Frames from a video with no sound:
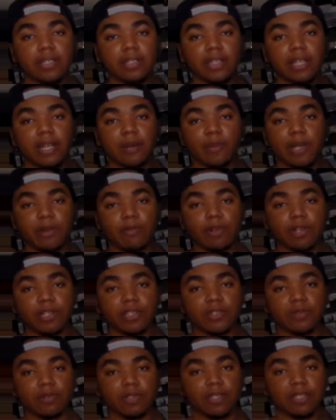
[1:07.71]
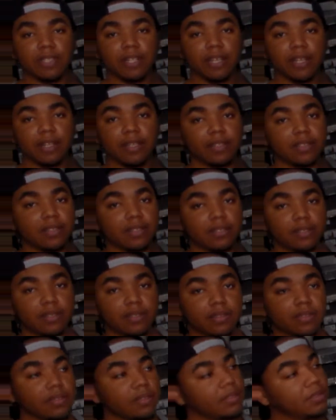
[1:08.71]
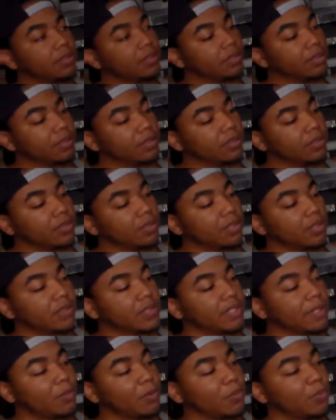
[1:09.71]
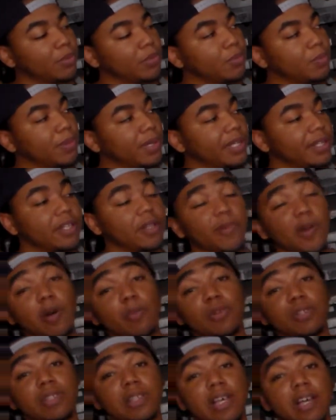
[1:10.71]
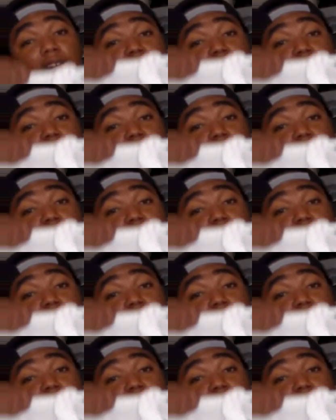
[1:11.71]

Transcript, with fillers: I think I might wear this one today. You know, simple blue button up. Almost